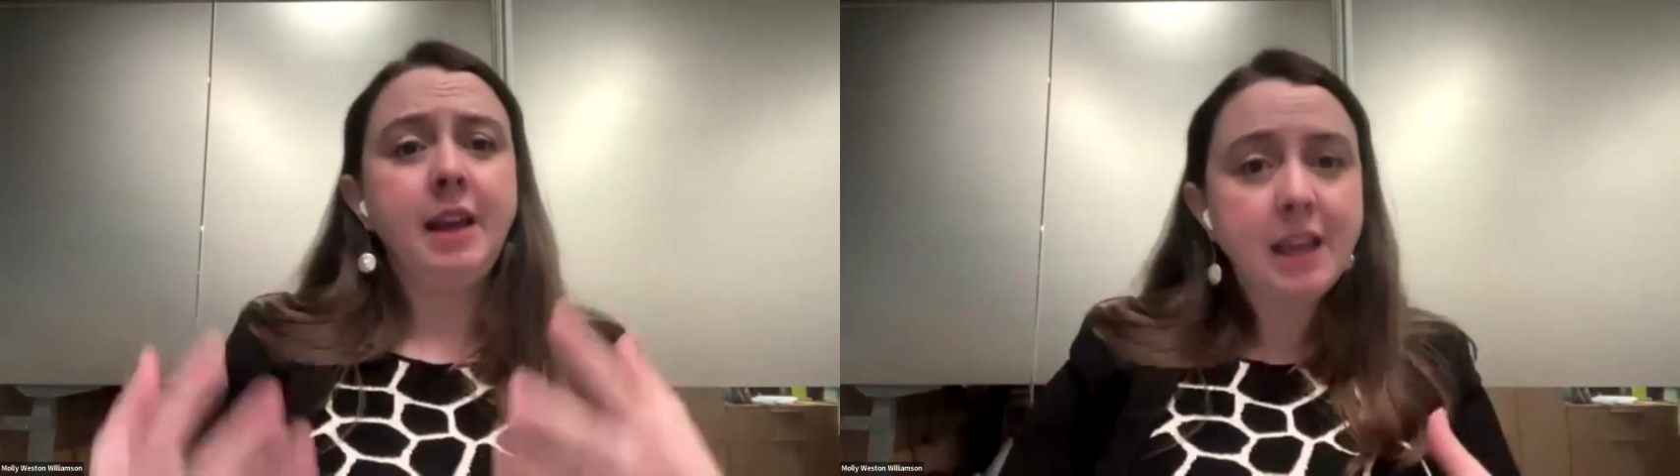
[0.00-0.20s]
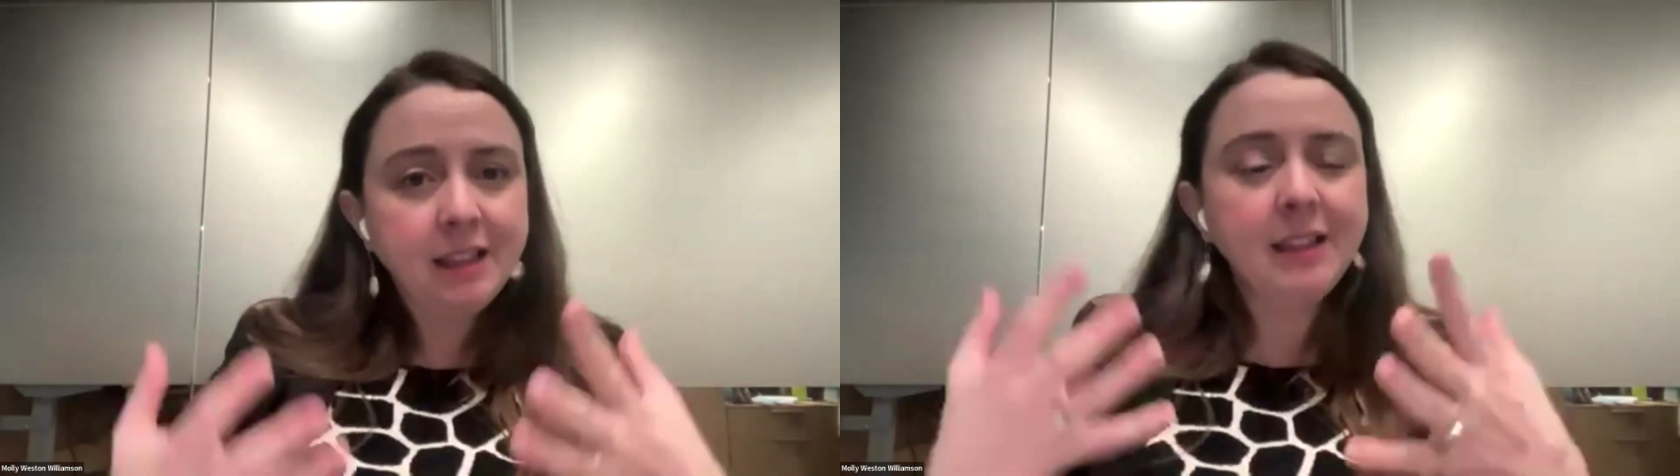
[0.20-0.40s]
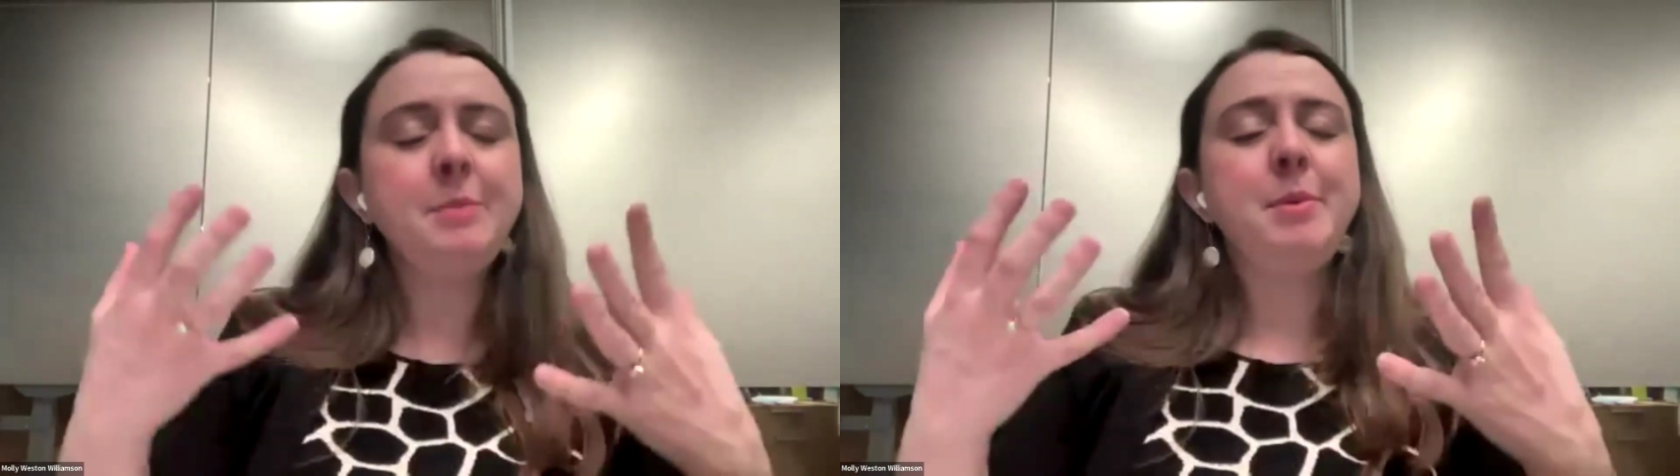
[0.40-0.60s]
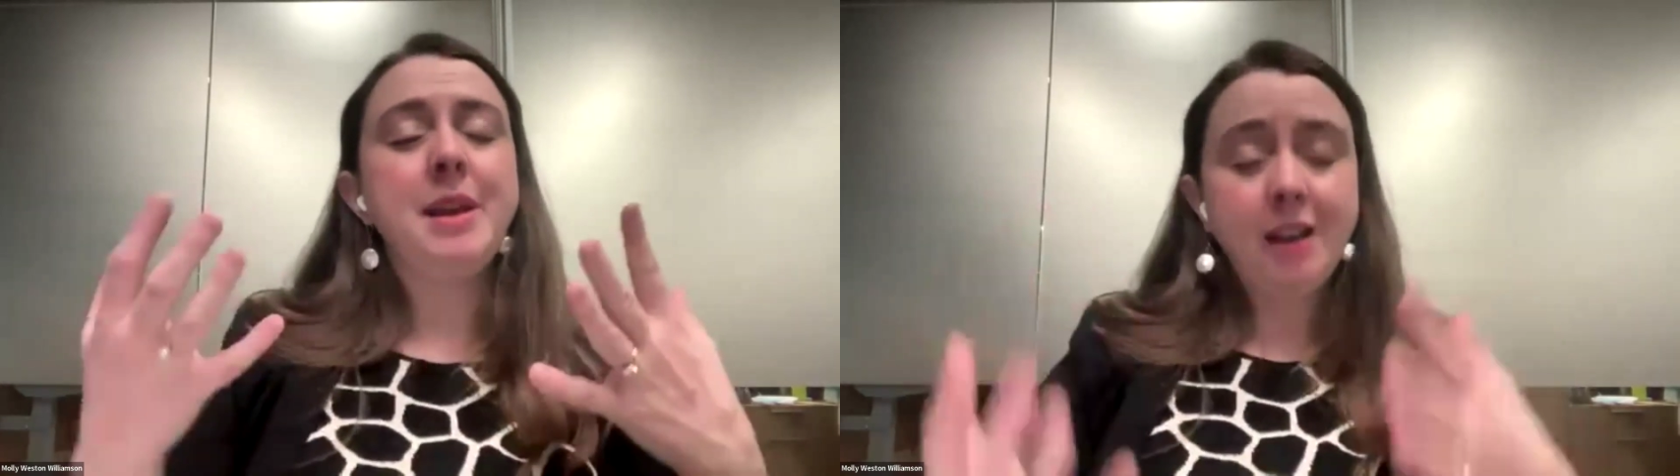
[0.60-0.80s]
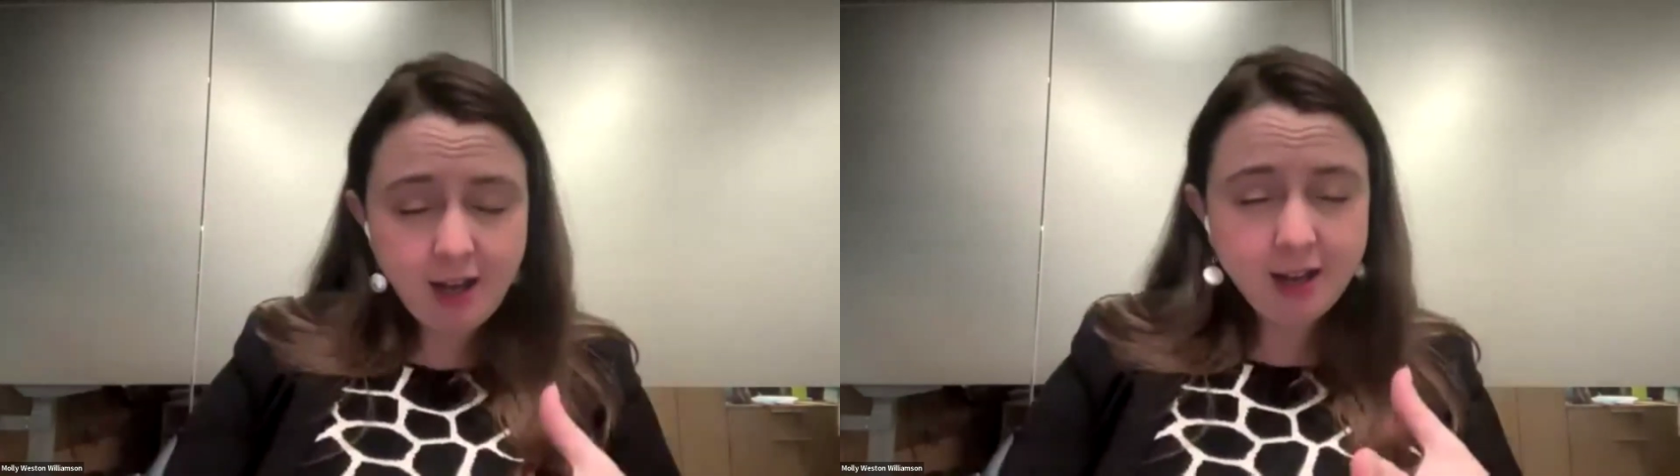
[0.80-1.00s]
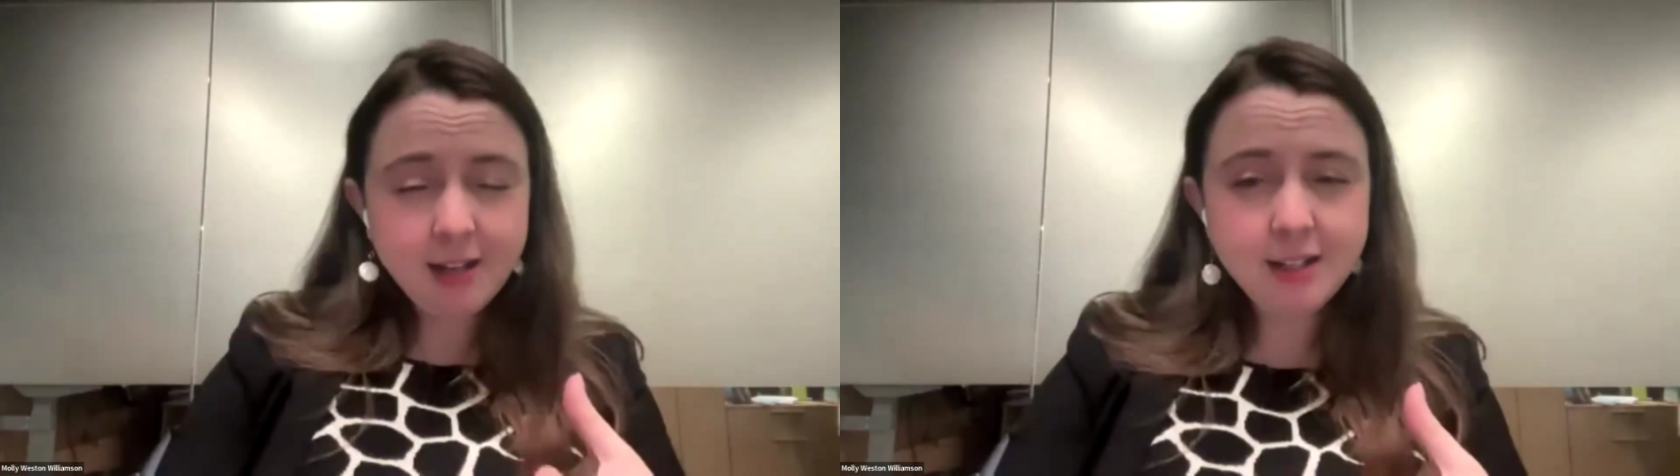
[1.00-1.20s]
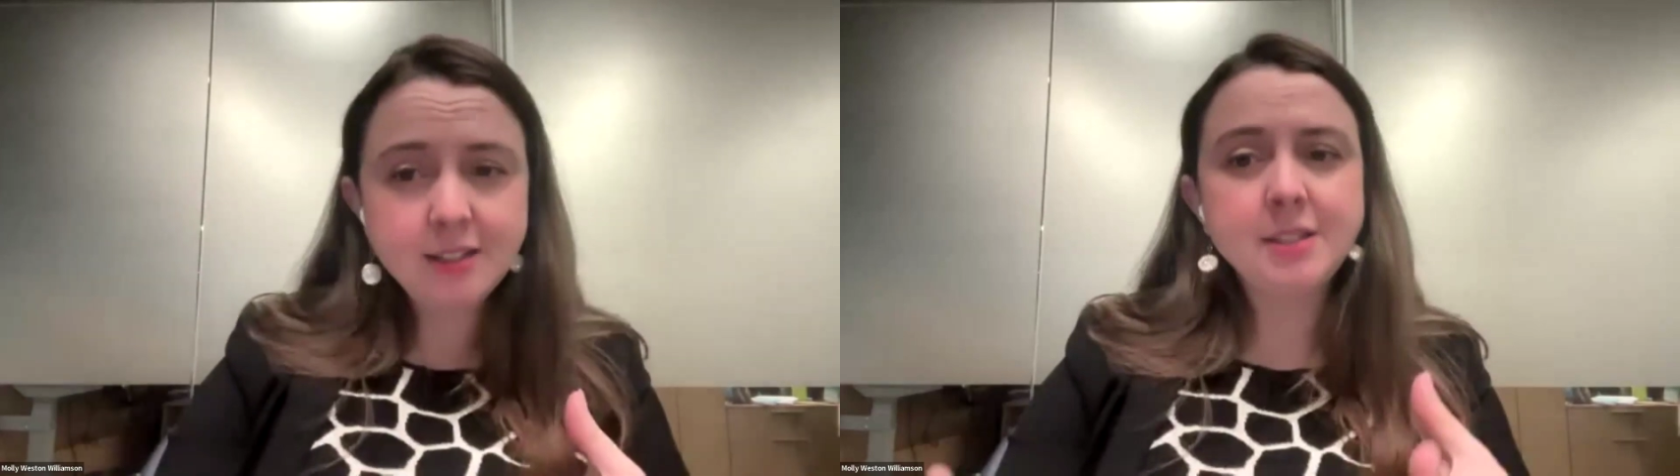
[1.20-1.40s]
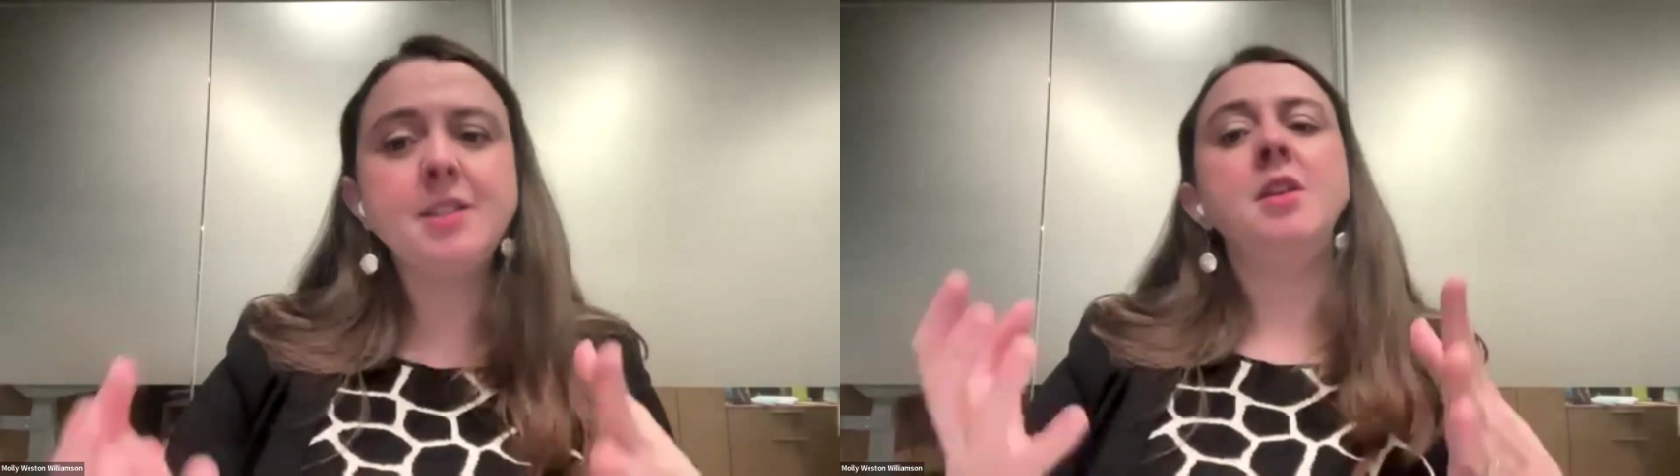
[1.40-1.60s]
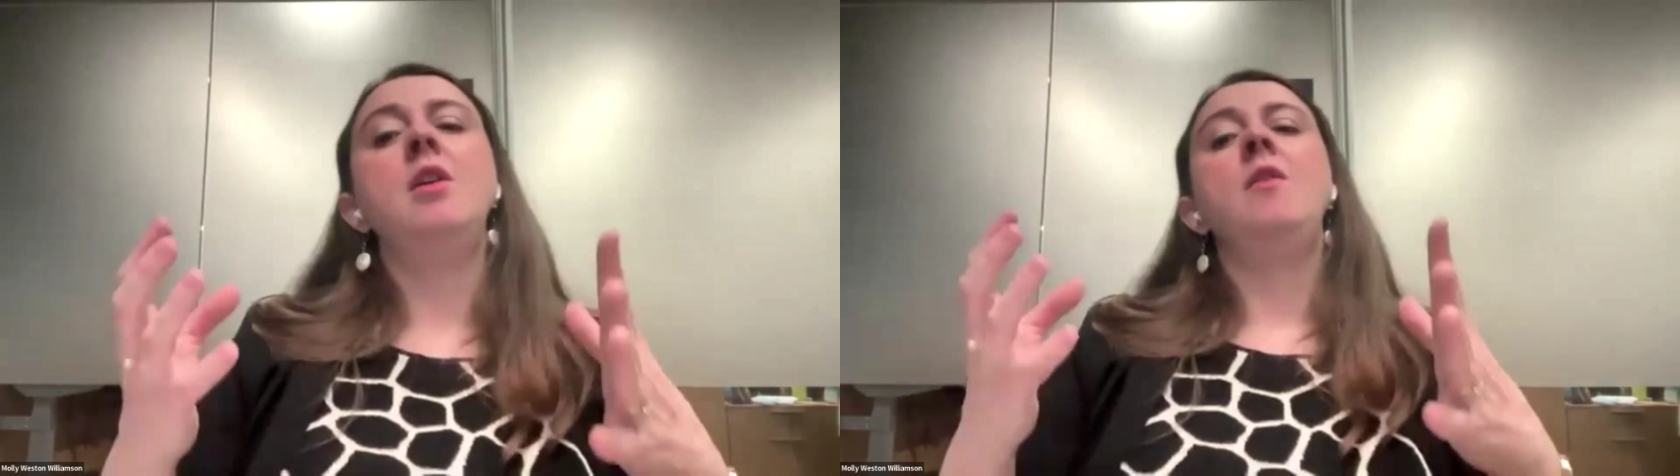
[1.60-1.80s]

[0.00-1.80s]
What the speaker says: likely because